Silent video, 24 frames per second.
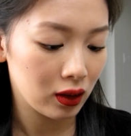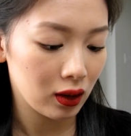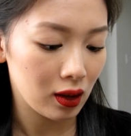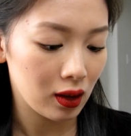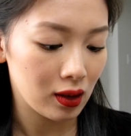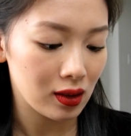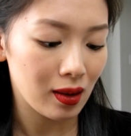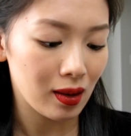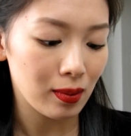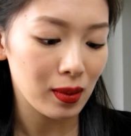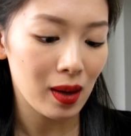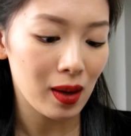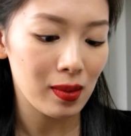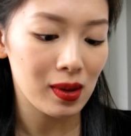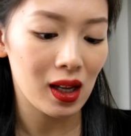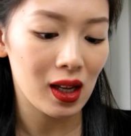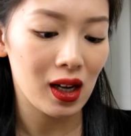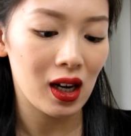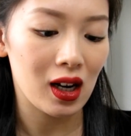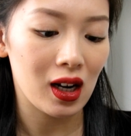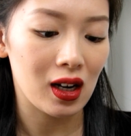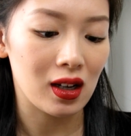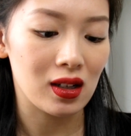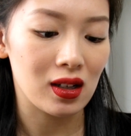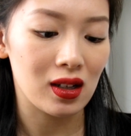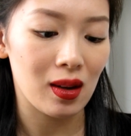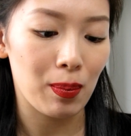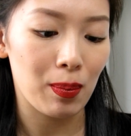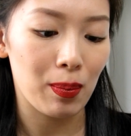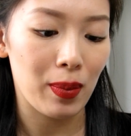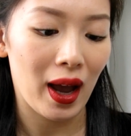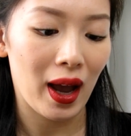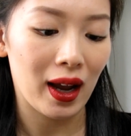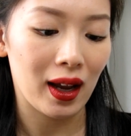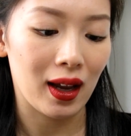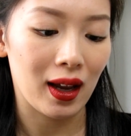And sometimes I need to
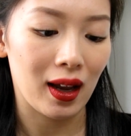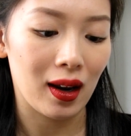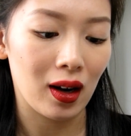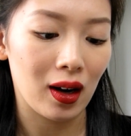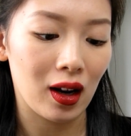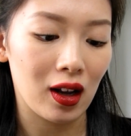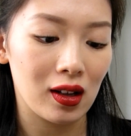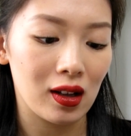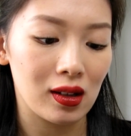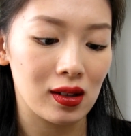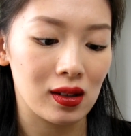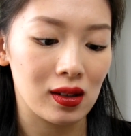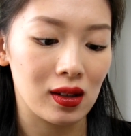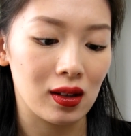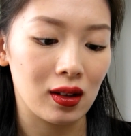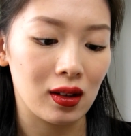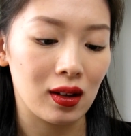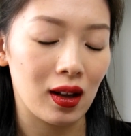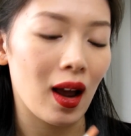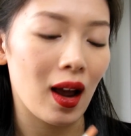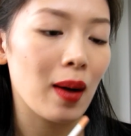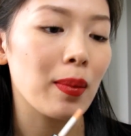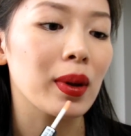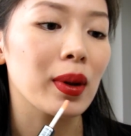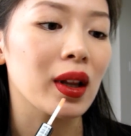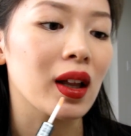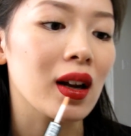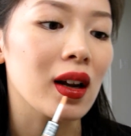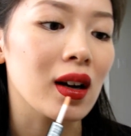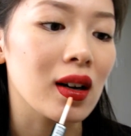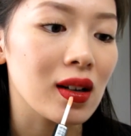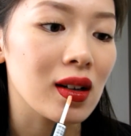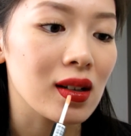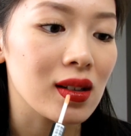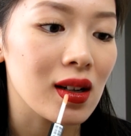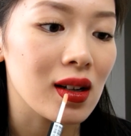dip back in because the
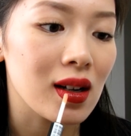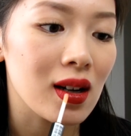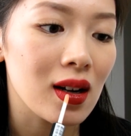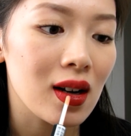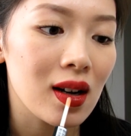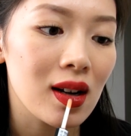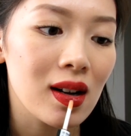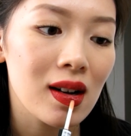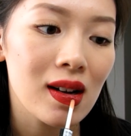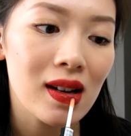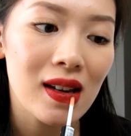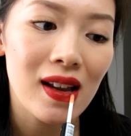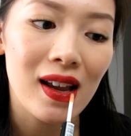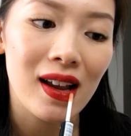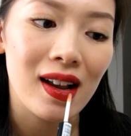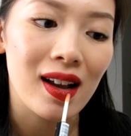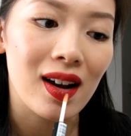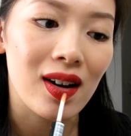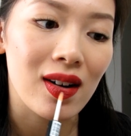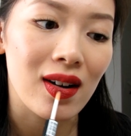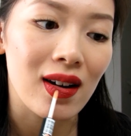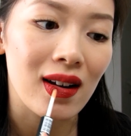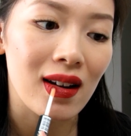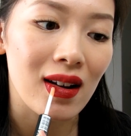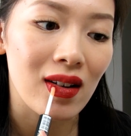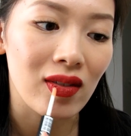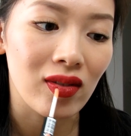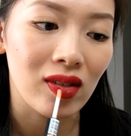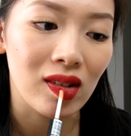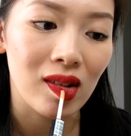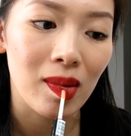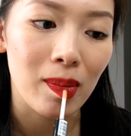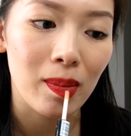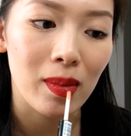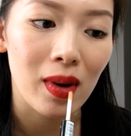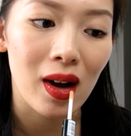applicator doesn't take out enough
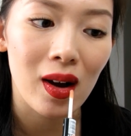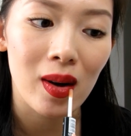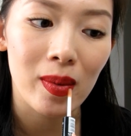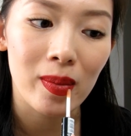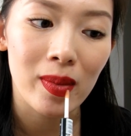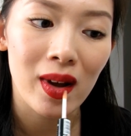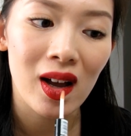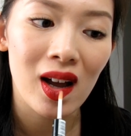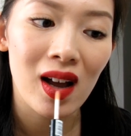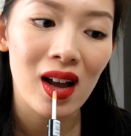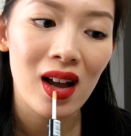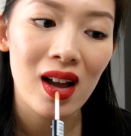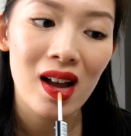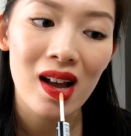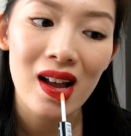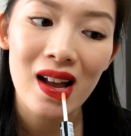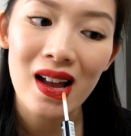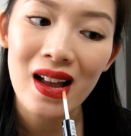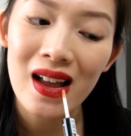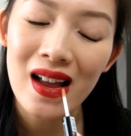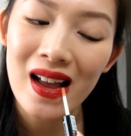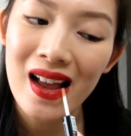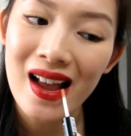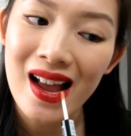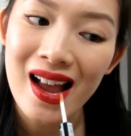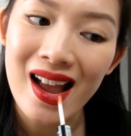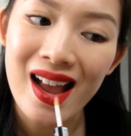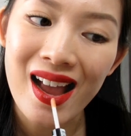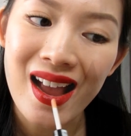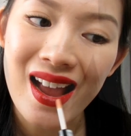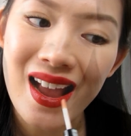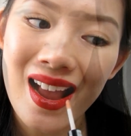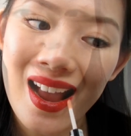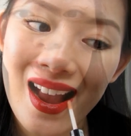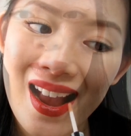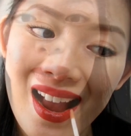lip balm. So
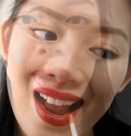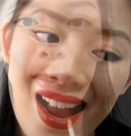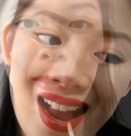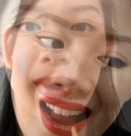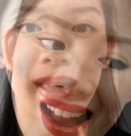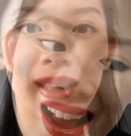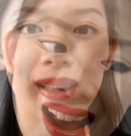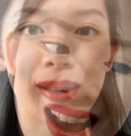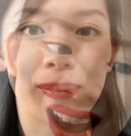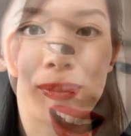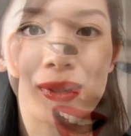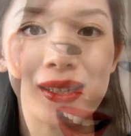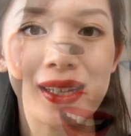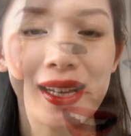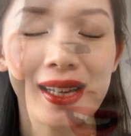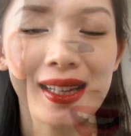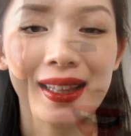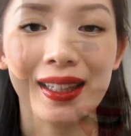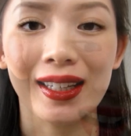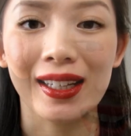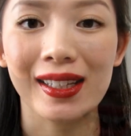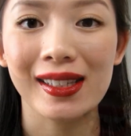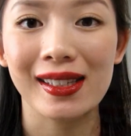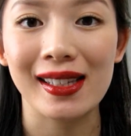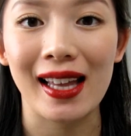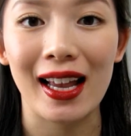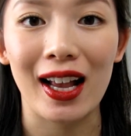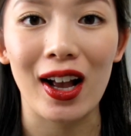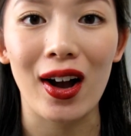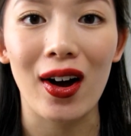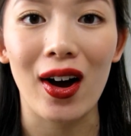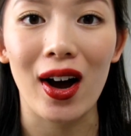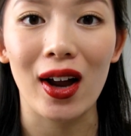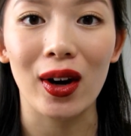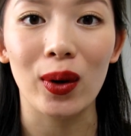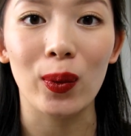here's what my lipstick looks like
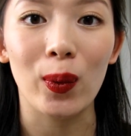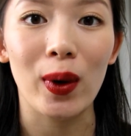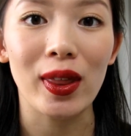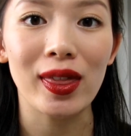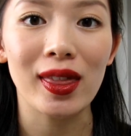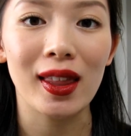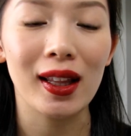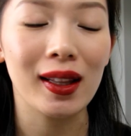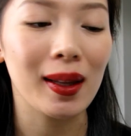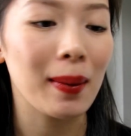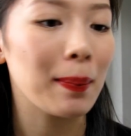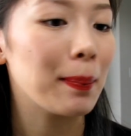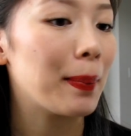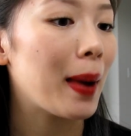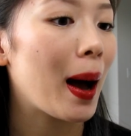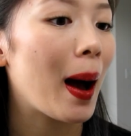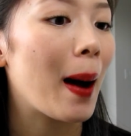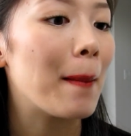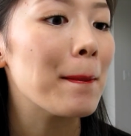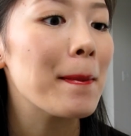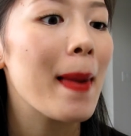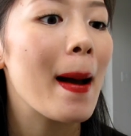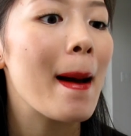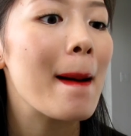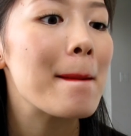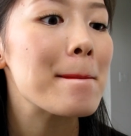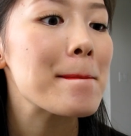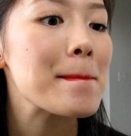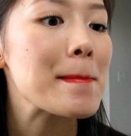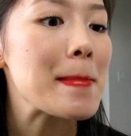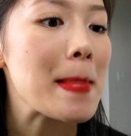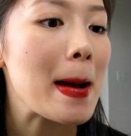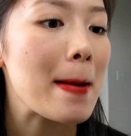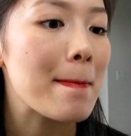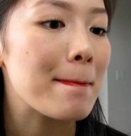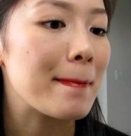on with the lip balm.
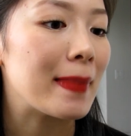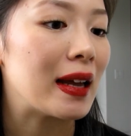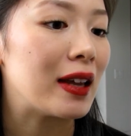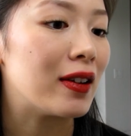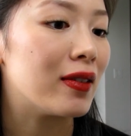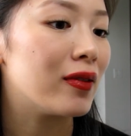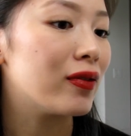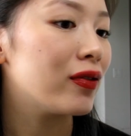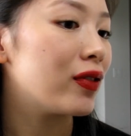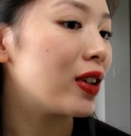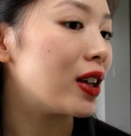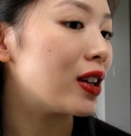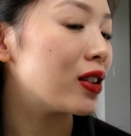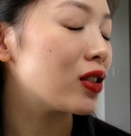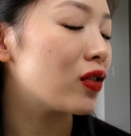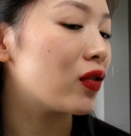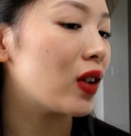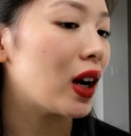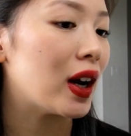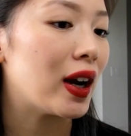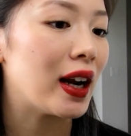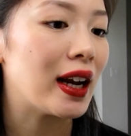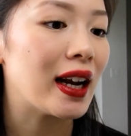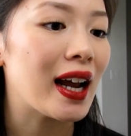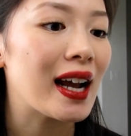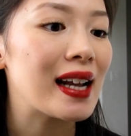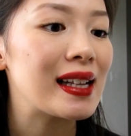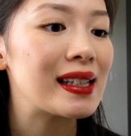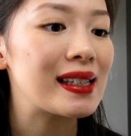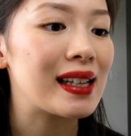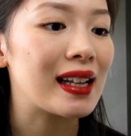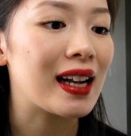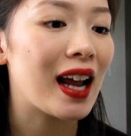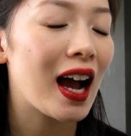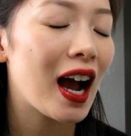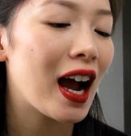It feels very nice
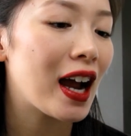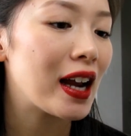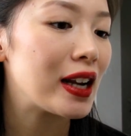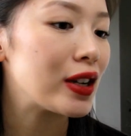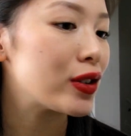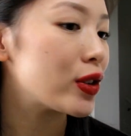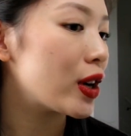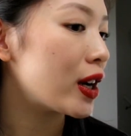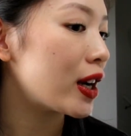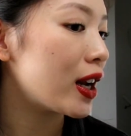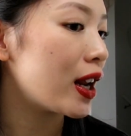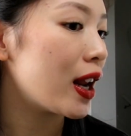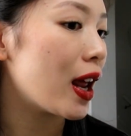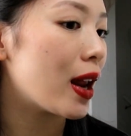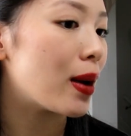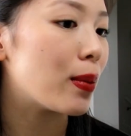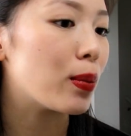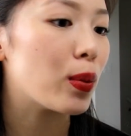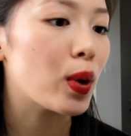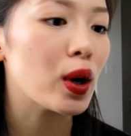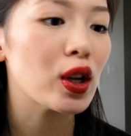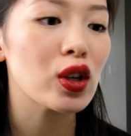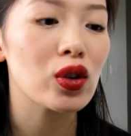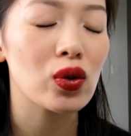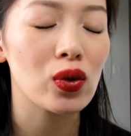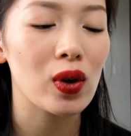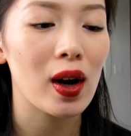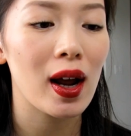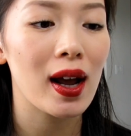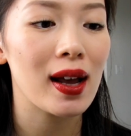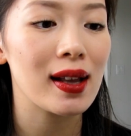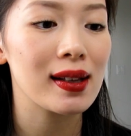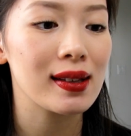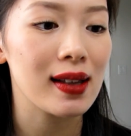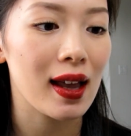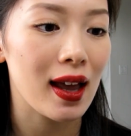and hydrated and
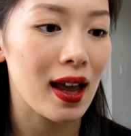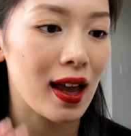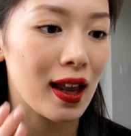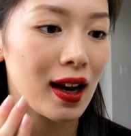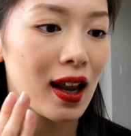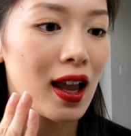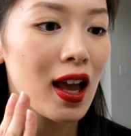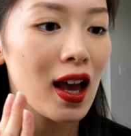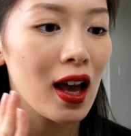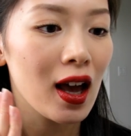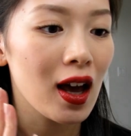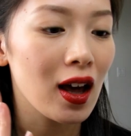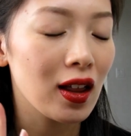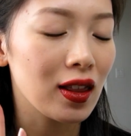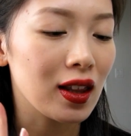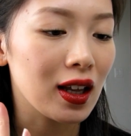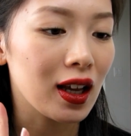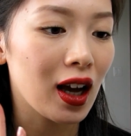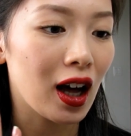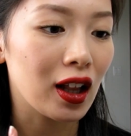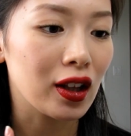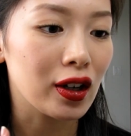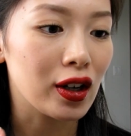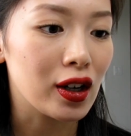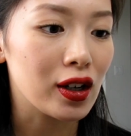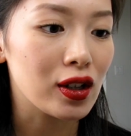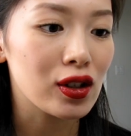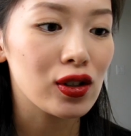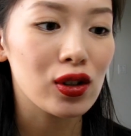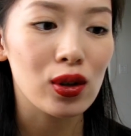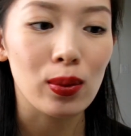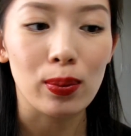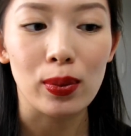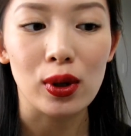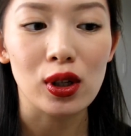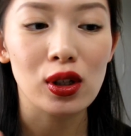moisturized, and the color is
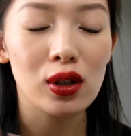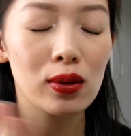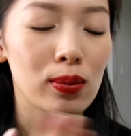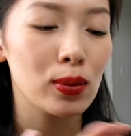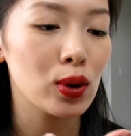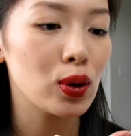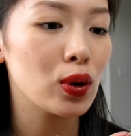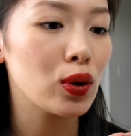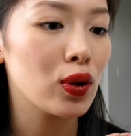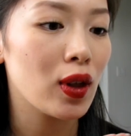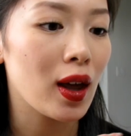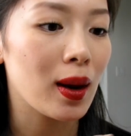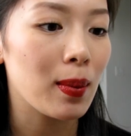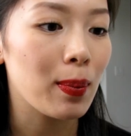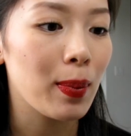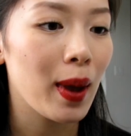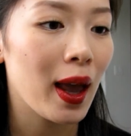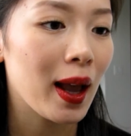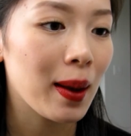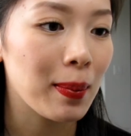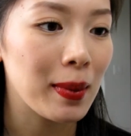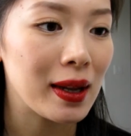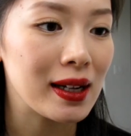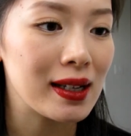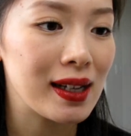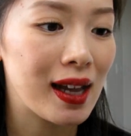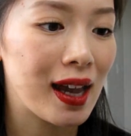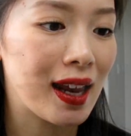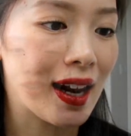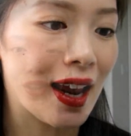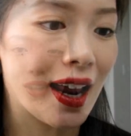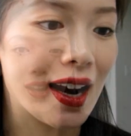super smooth and pigmented.